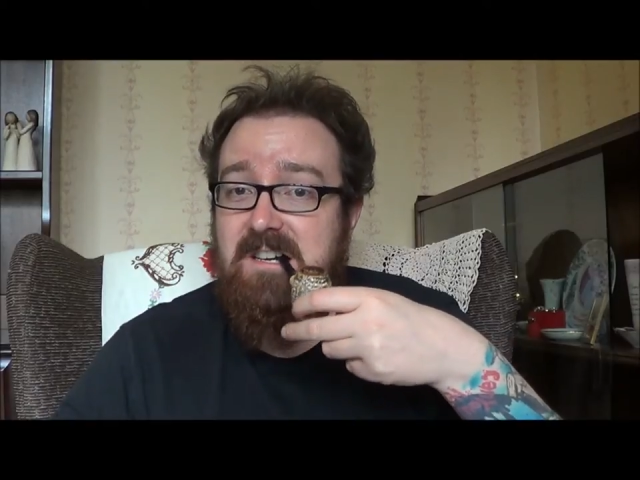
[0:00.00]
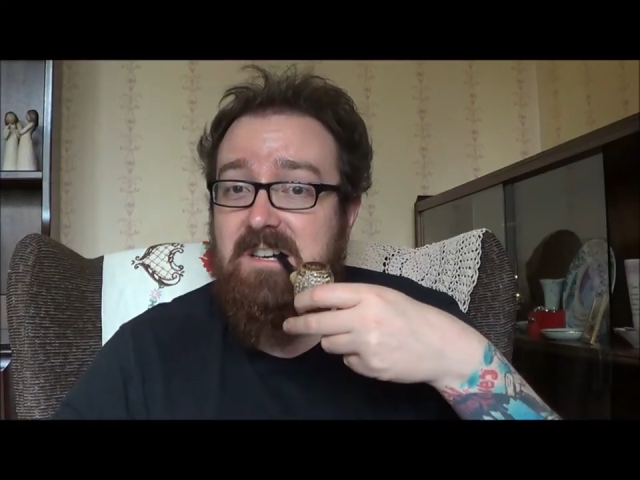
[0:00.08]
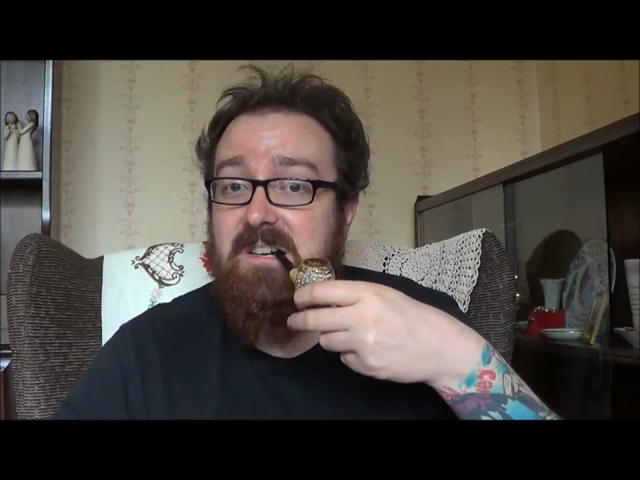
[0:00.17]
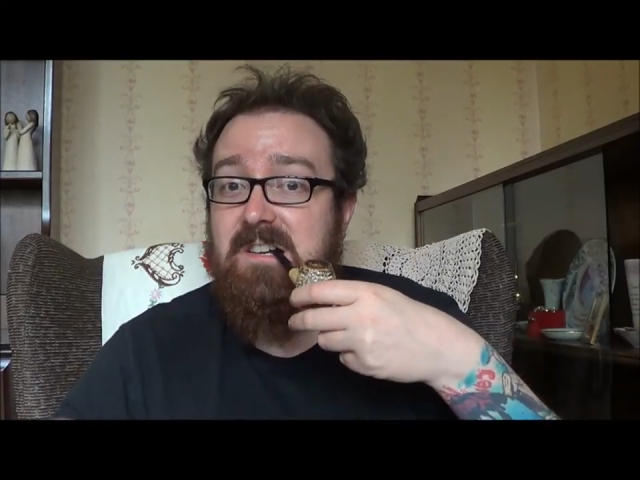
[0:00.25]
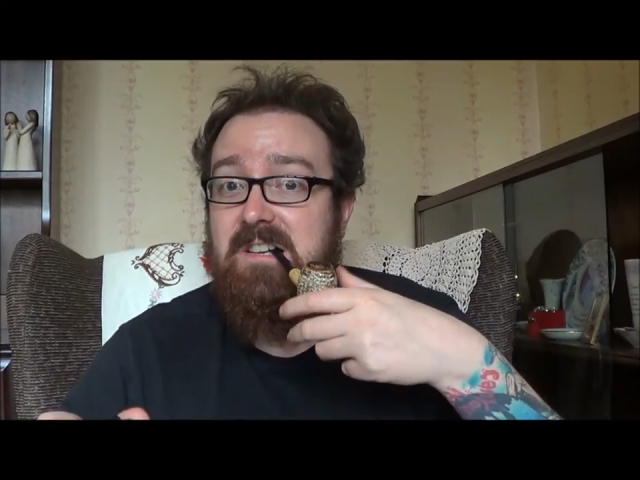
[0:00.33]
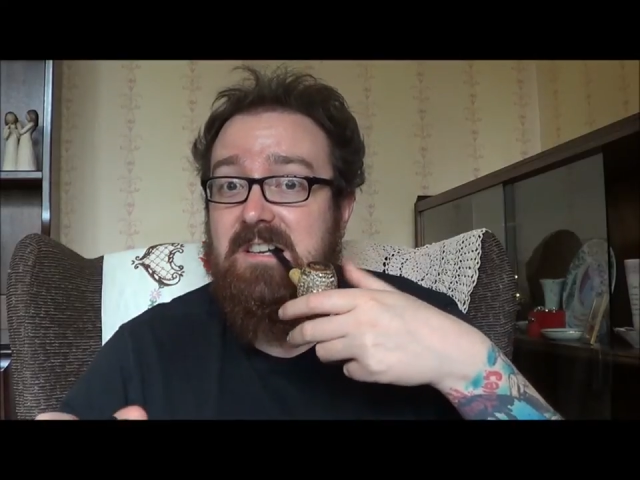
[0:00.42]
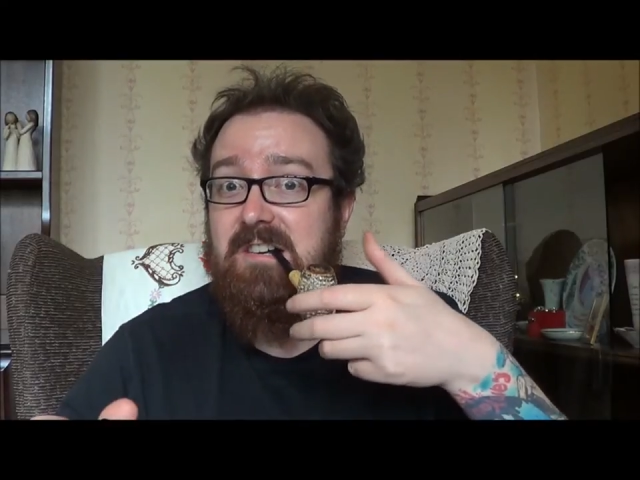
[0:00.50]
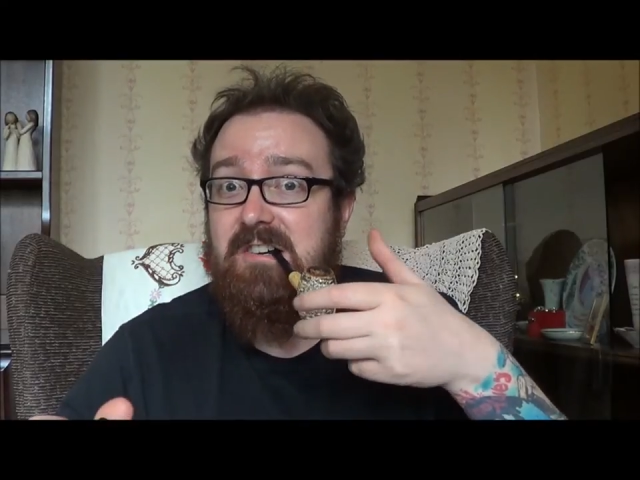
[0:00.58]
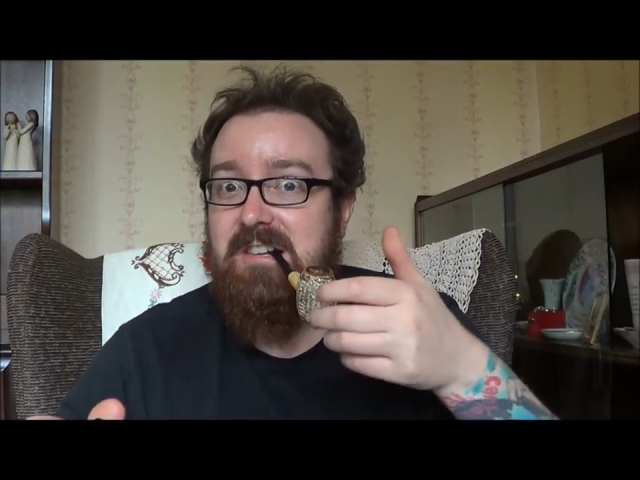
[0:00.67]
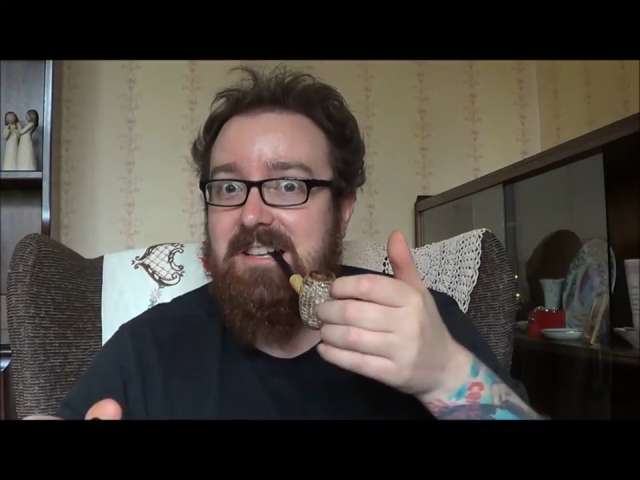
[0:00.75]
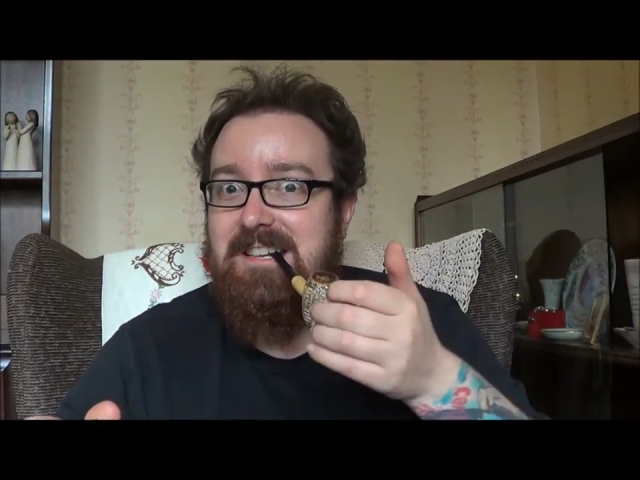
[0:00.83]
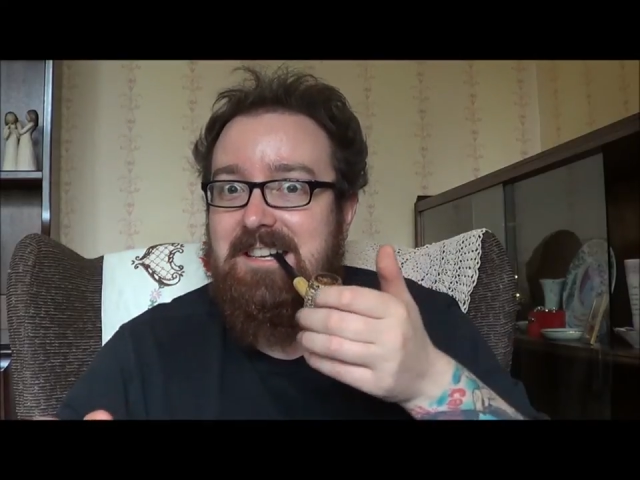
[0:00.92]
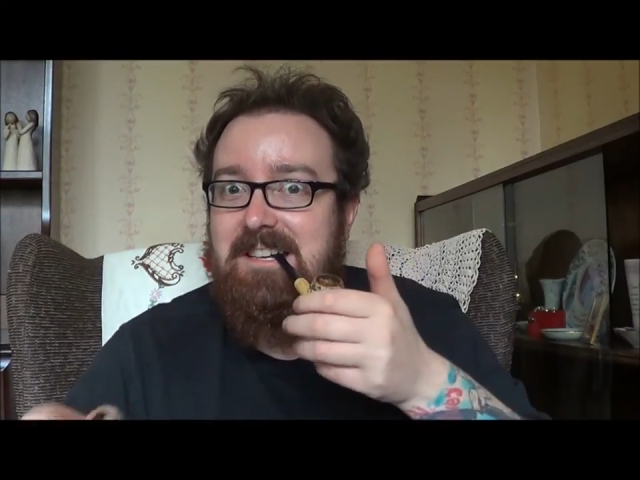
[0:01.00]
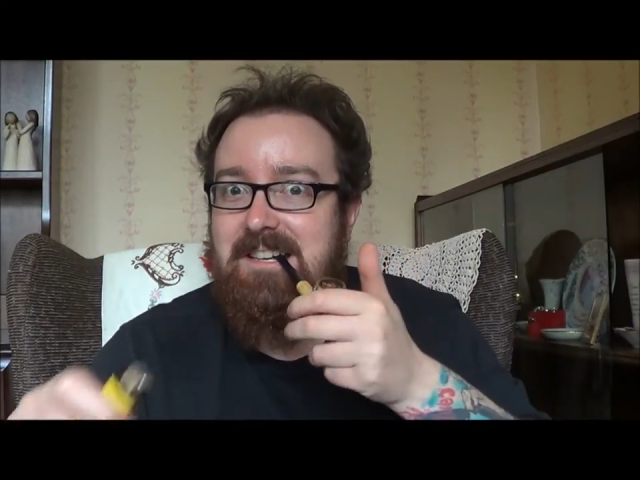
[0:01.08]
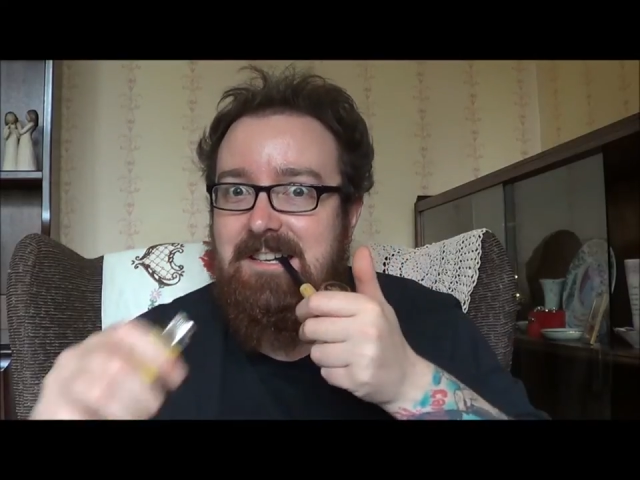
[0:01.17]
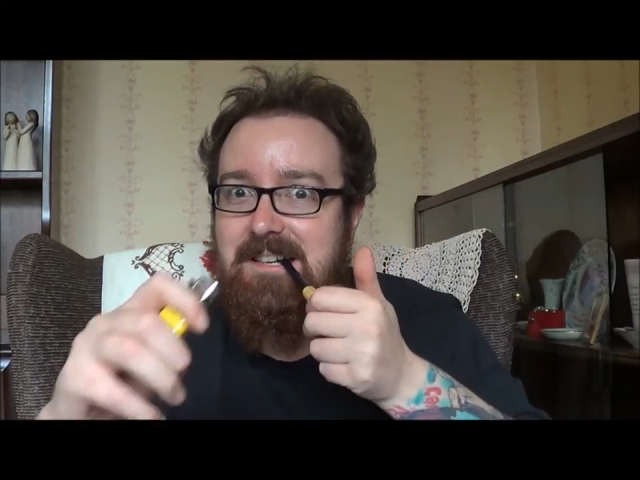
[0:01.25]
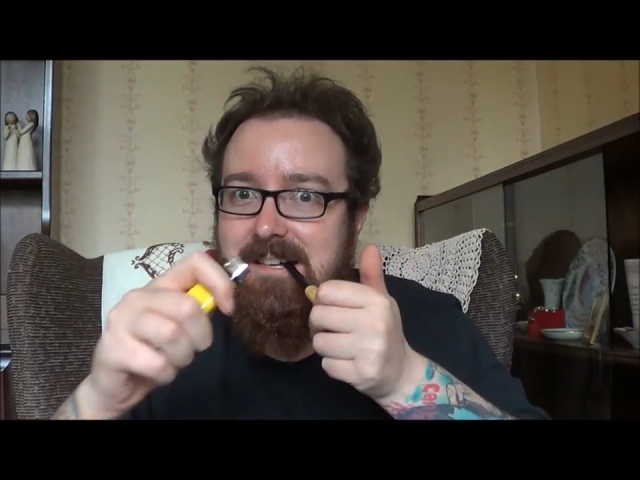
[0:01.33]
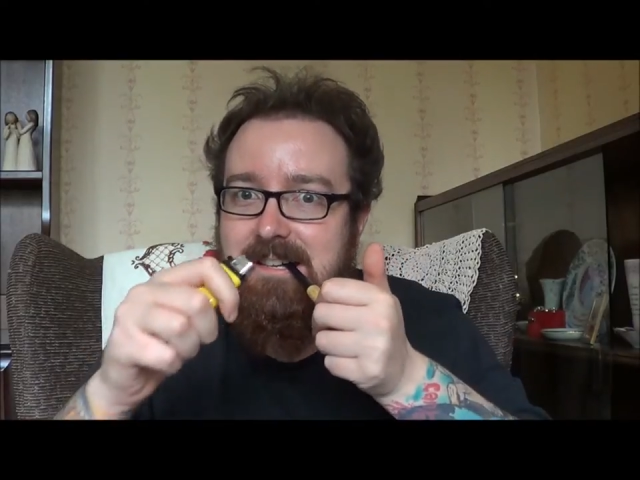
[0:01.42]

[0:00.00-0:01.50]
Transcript: So let's get it lit, eh?